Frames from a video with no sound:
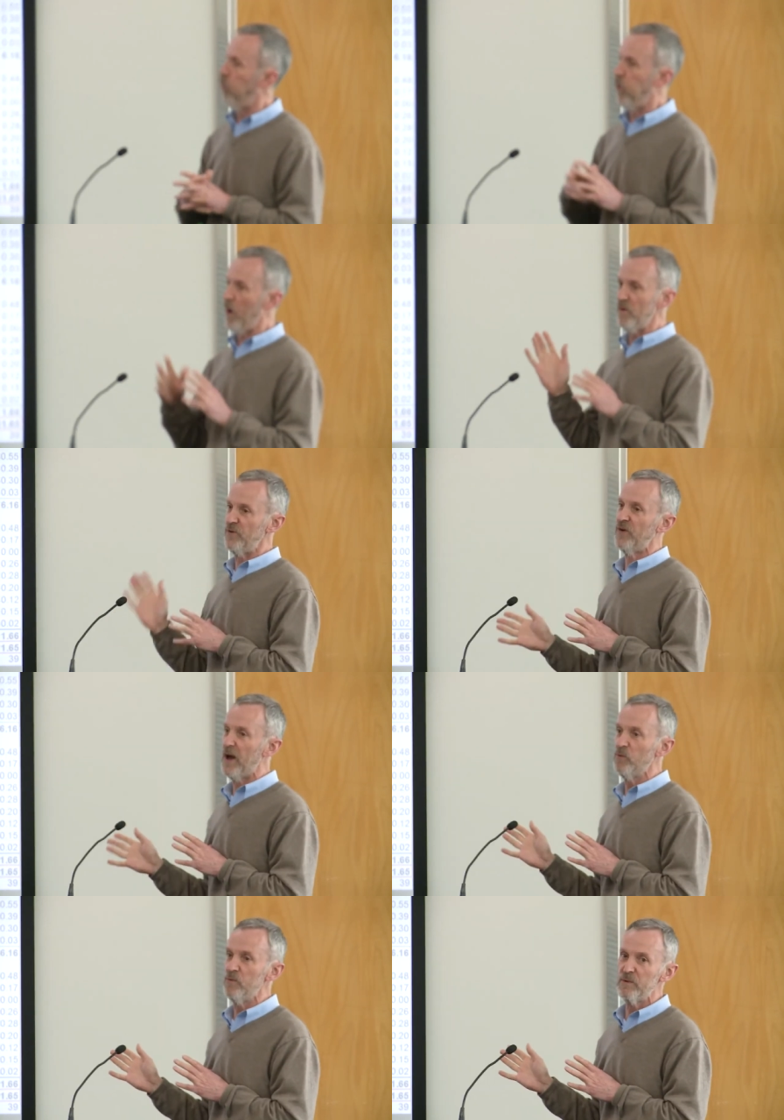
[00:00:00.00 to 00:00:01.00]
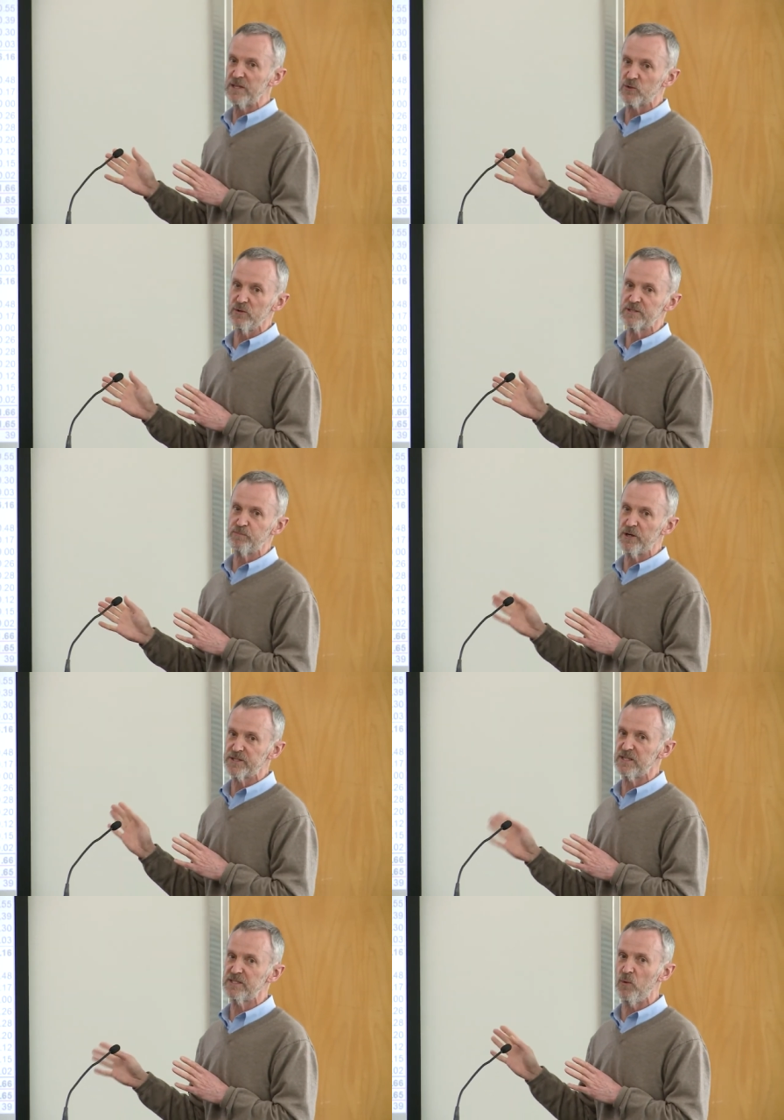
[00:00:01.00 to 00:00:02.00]
what we found when we went through this
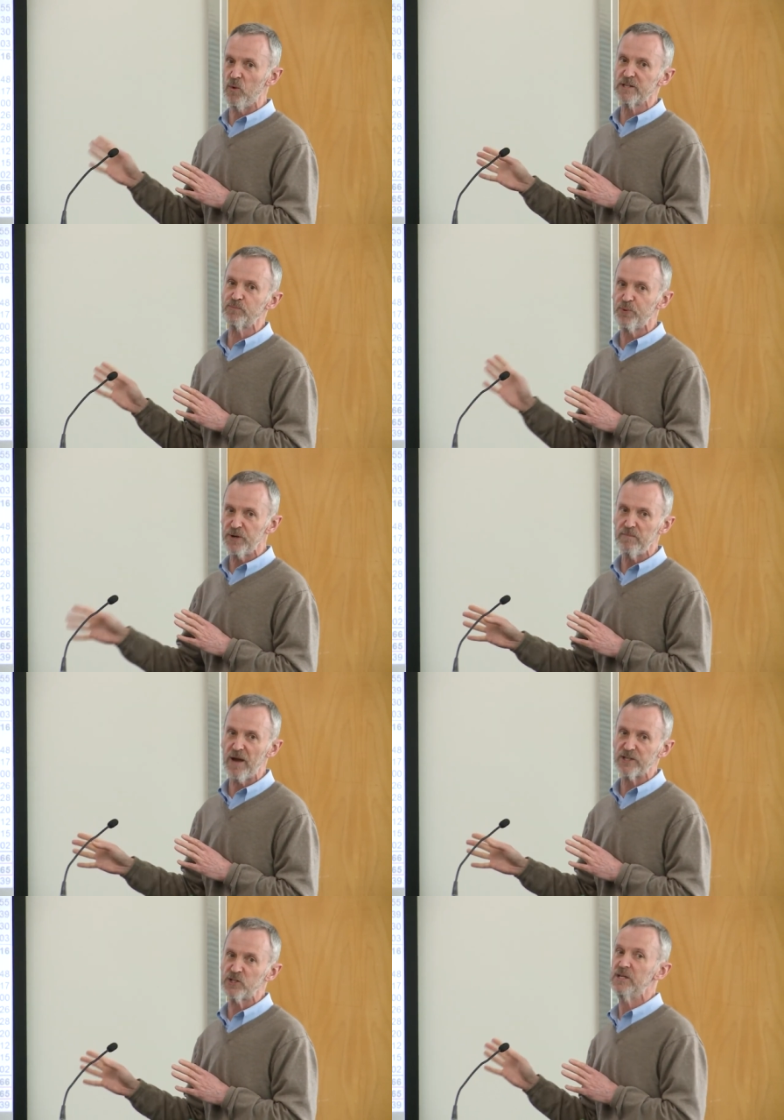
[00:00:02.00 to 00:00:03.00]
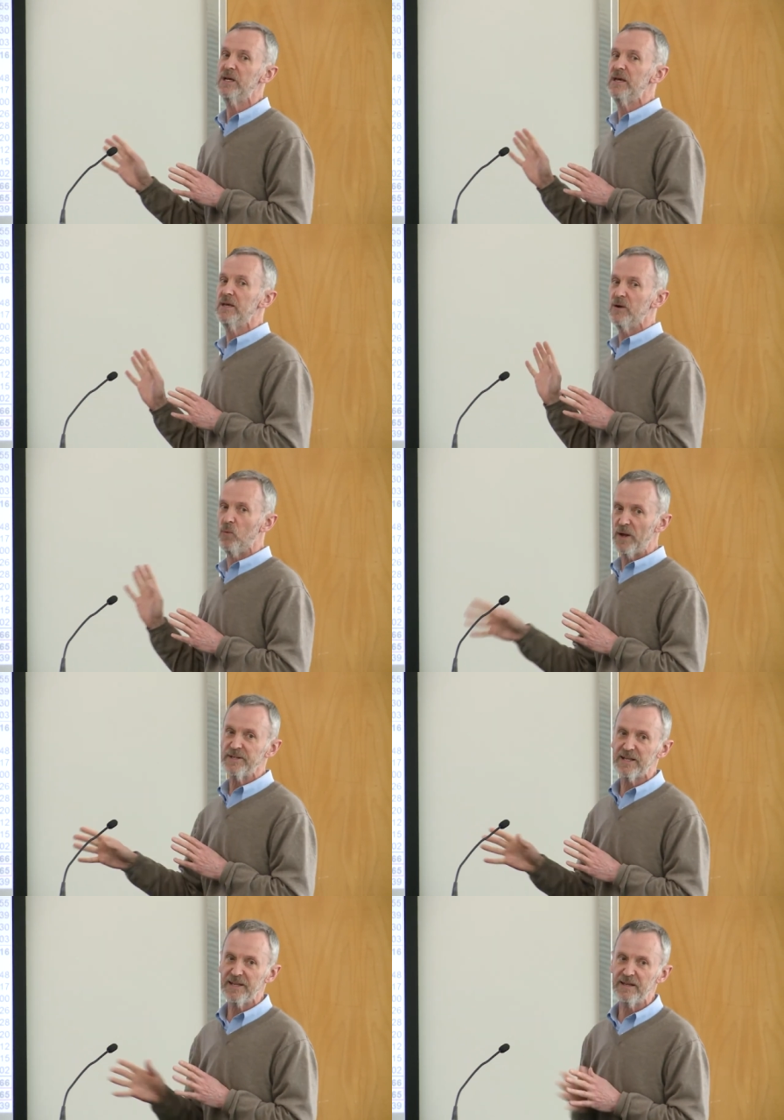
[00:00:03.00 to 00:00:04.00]
process, there was pretty much
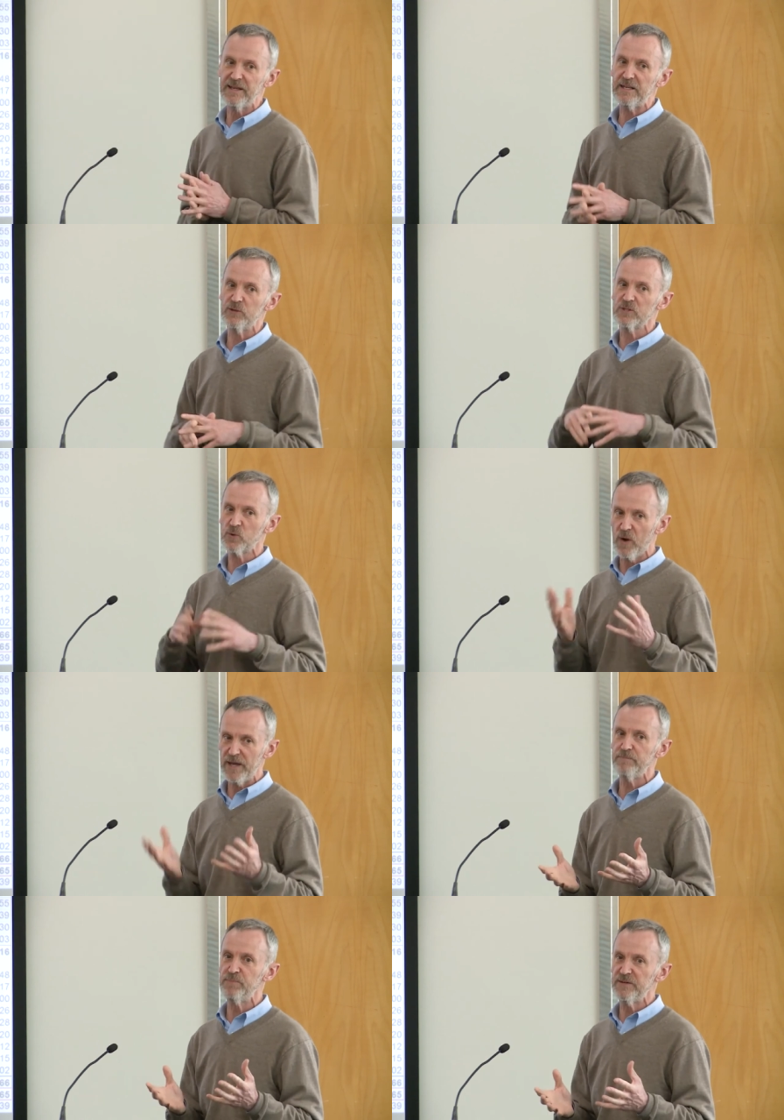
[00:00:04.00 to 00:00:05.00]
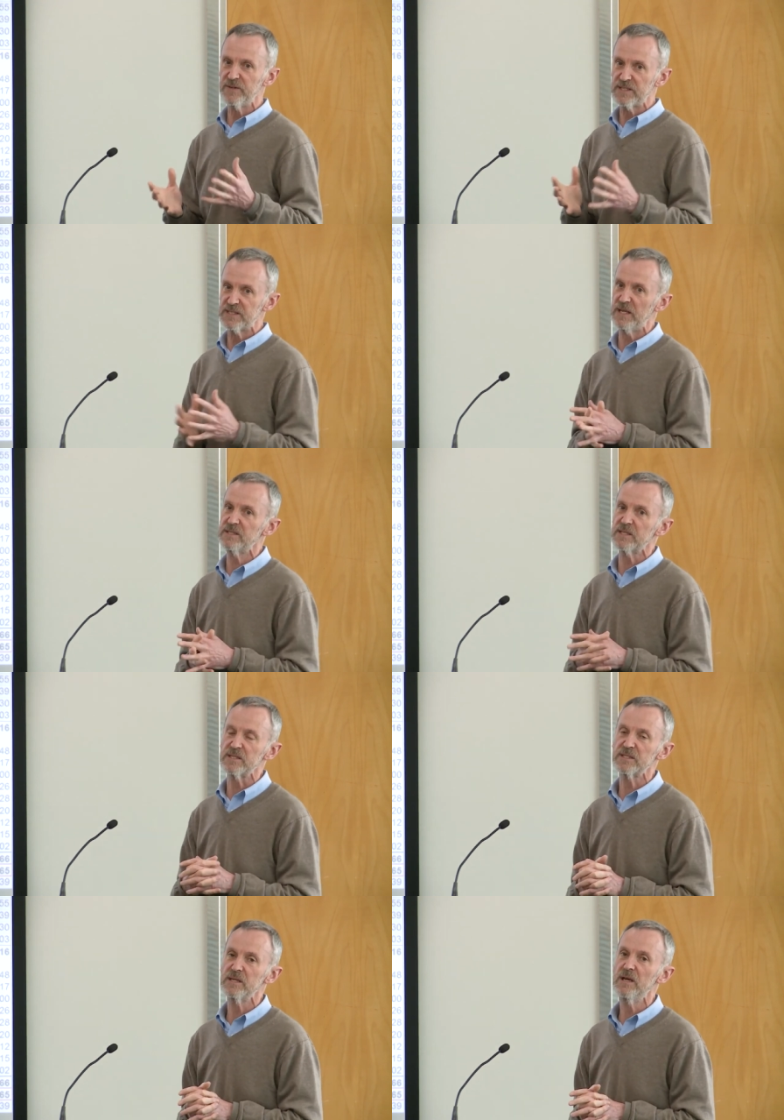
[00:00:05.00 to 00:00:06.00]
one clear leader. There was quite a bit of
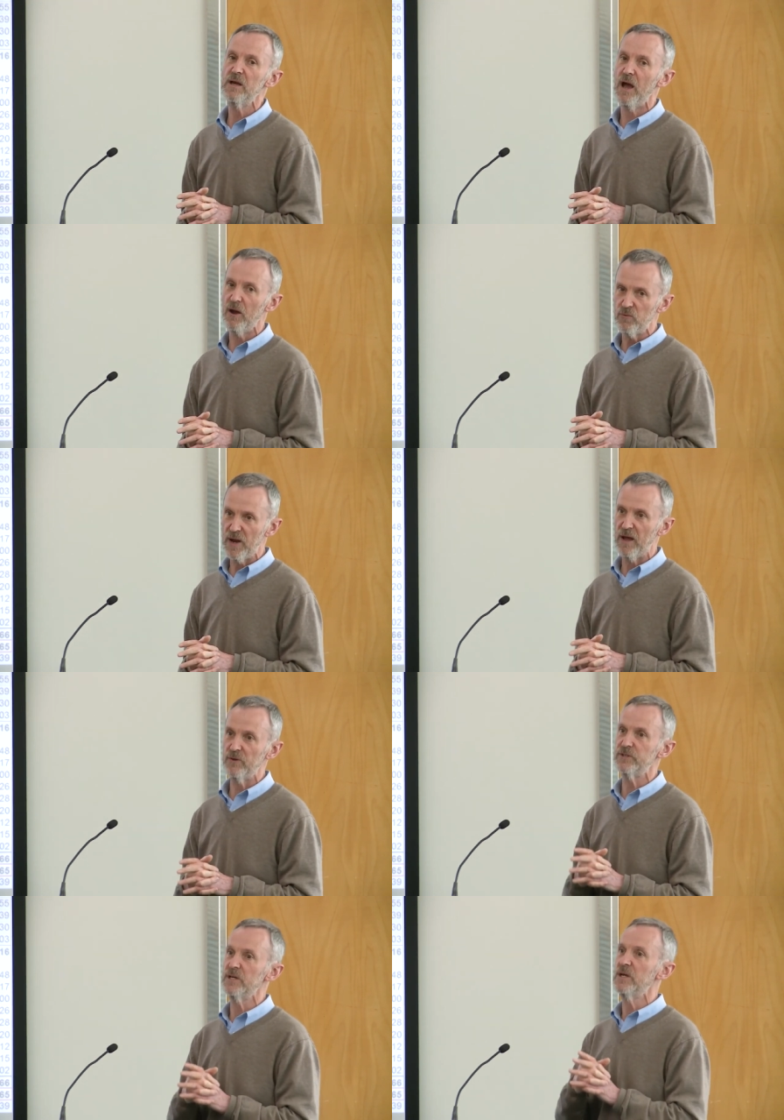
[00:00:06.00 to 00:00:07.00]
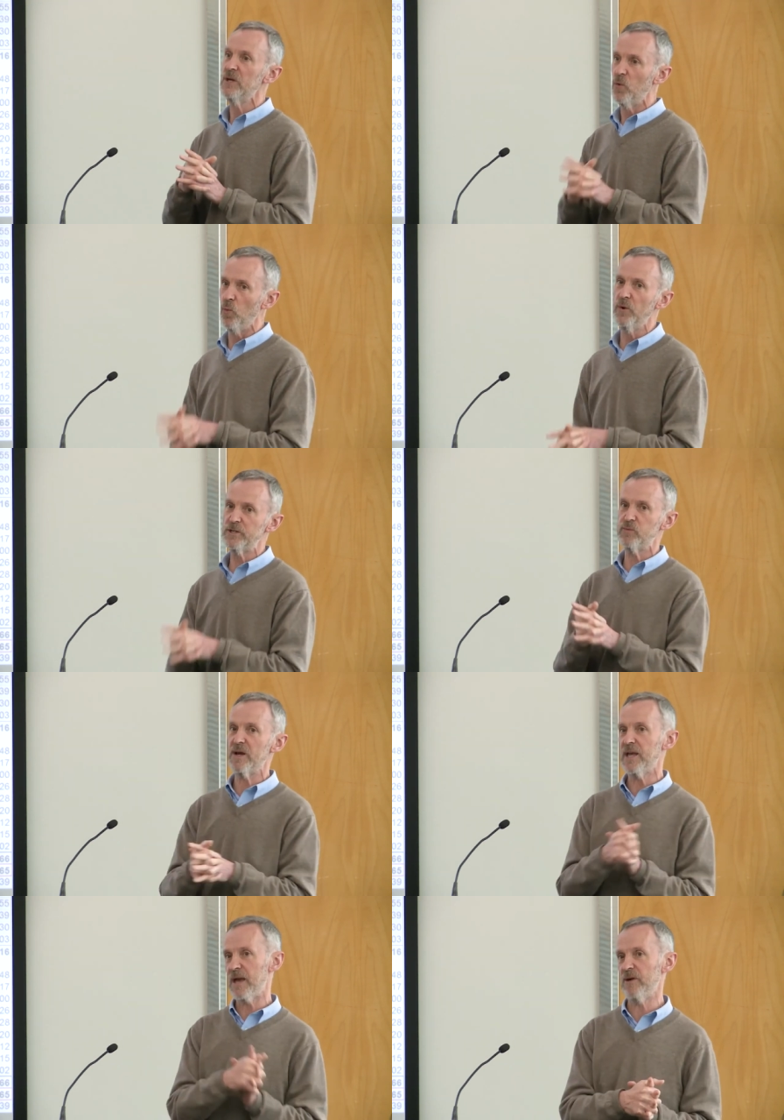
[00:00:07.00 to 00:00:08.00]
consensus around which
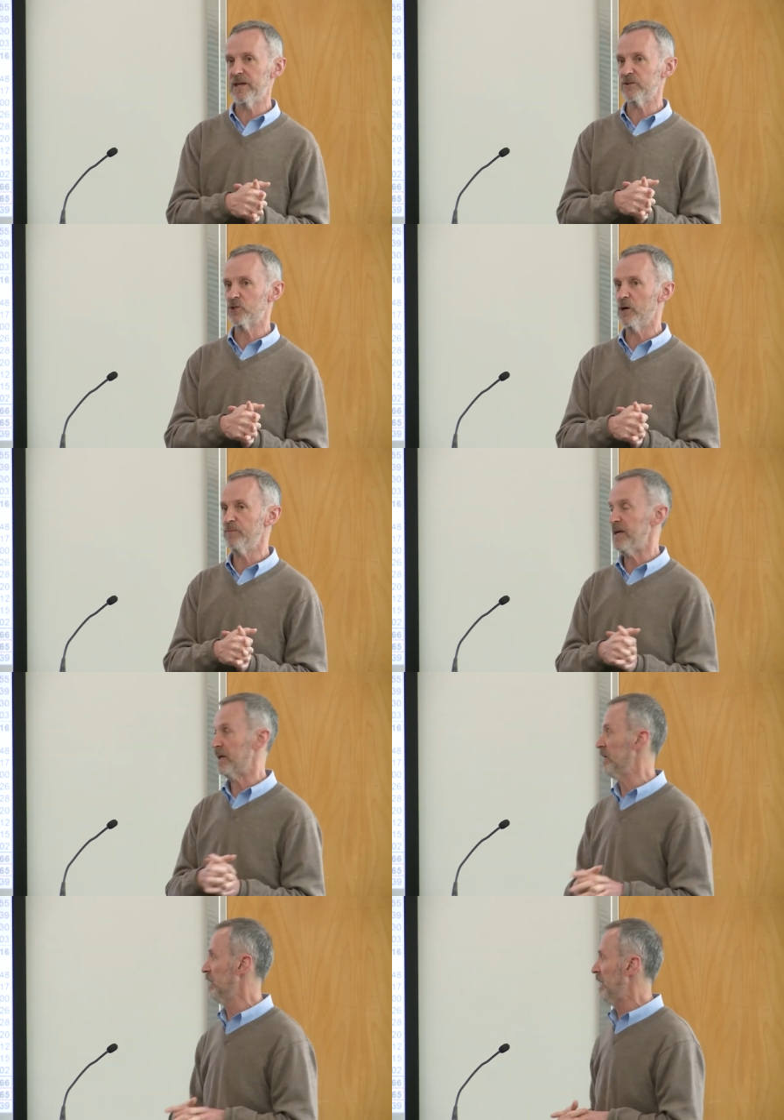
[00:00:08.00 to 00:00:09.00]
one came out on top here.